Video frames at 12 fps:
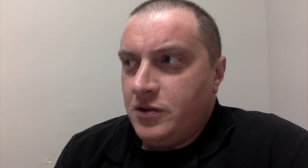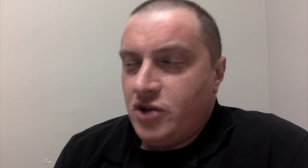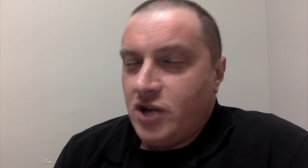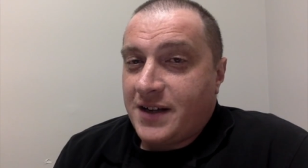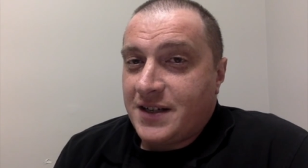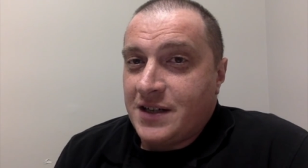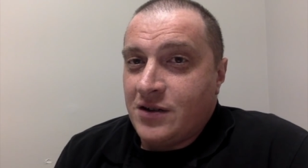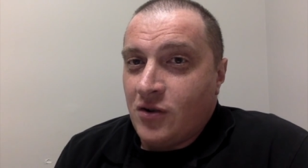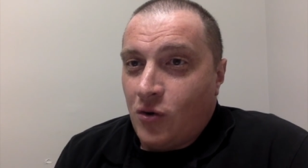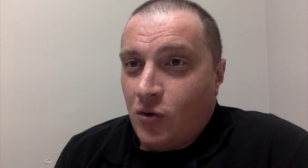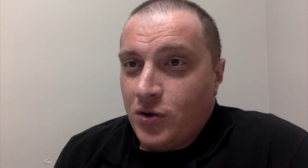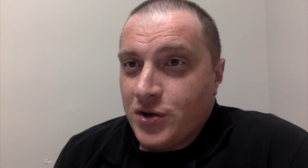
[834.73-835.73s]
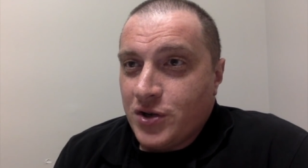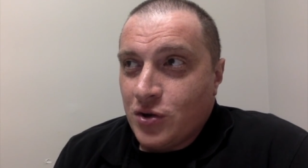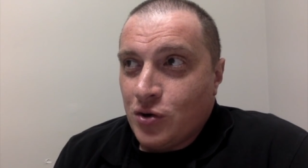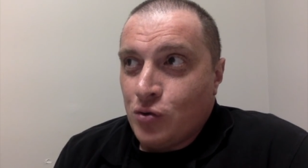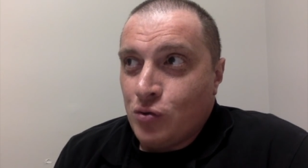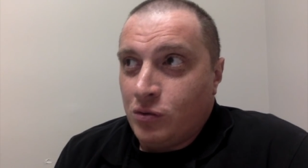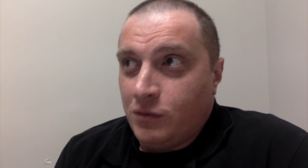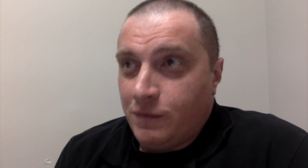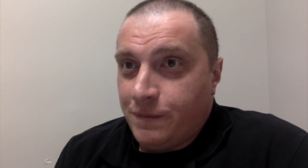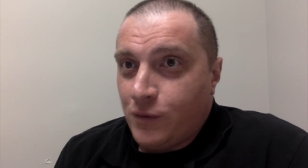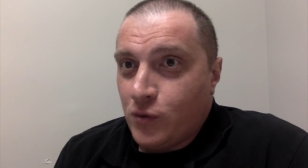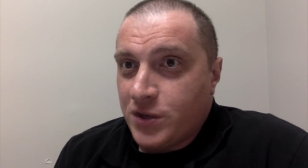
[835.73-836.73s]
Jackson also
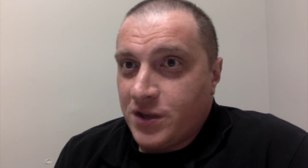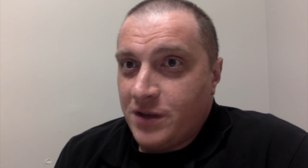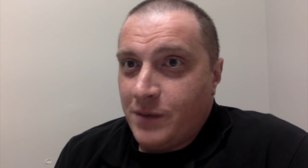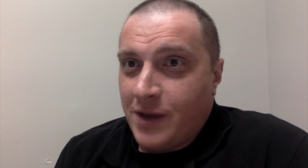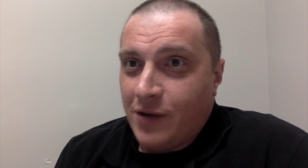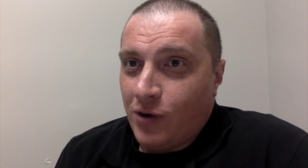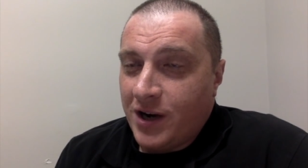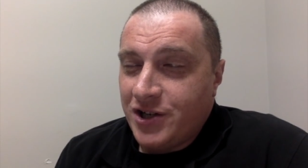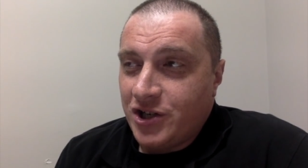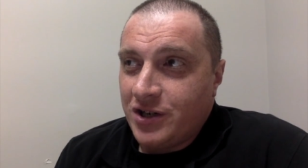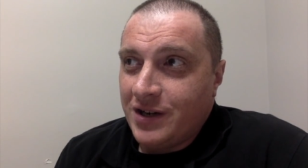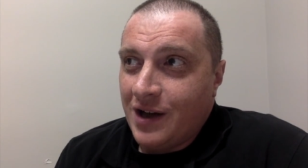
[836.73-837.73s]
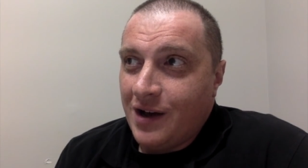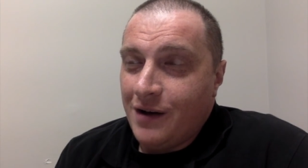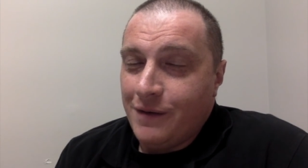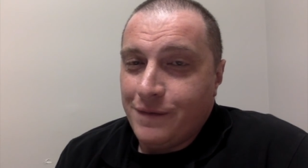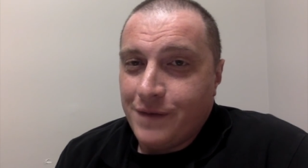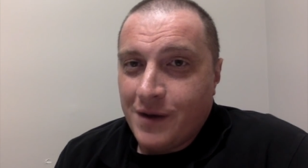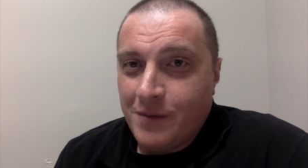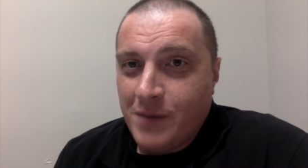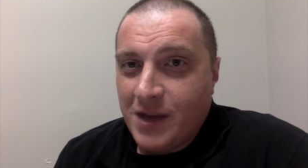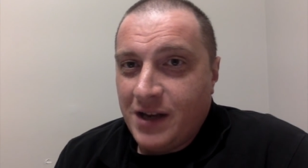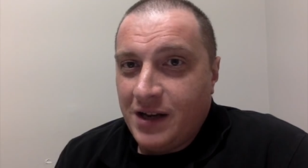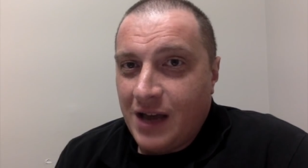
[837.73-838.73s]
forced the migration of uh,
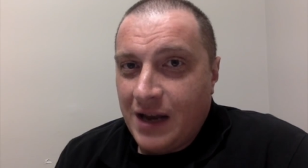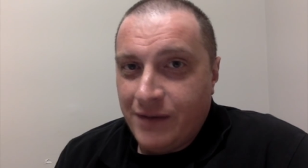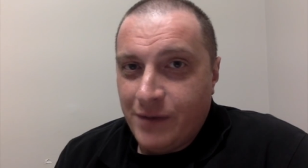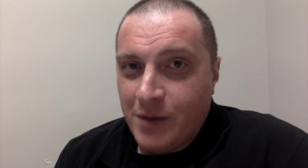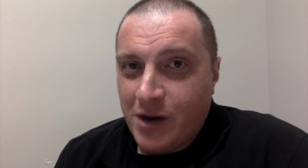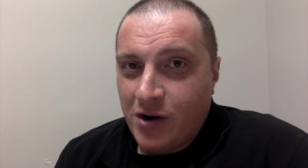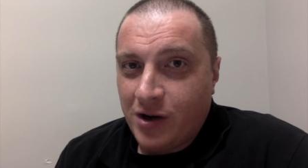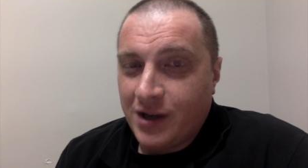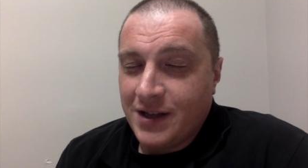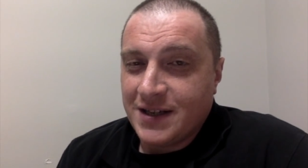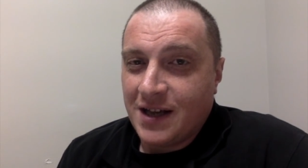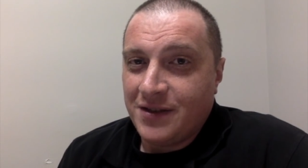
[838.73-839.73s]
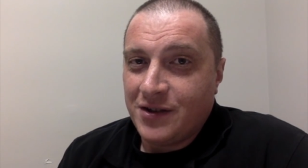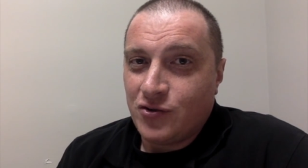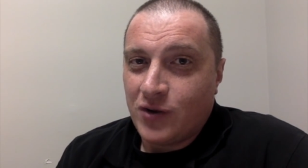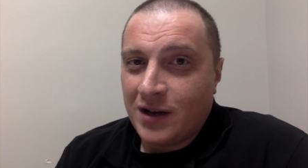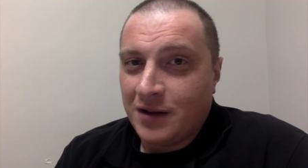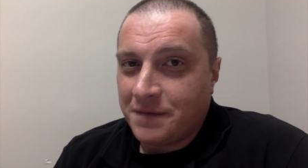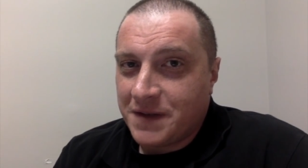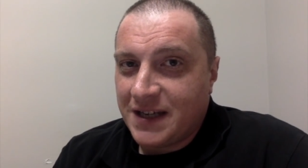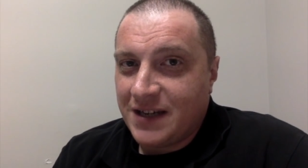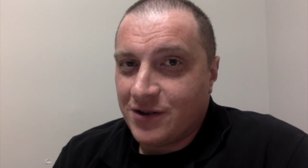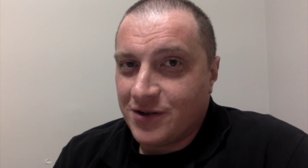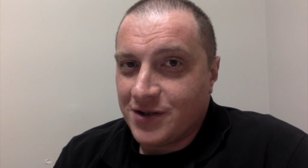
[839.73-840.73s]
many Native Americans on the Trail of
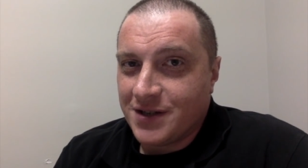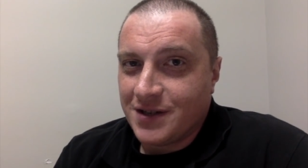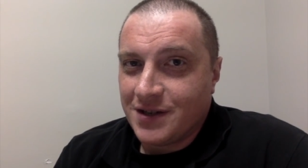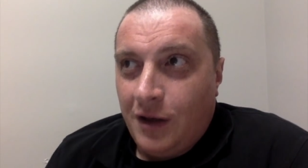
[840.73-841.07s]
Tears.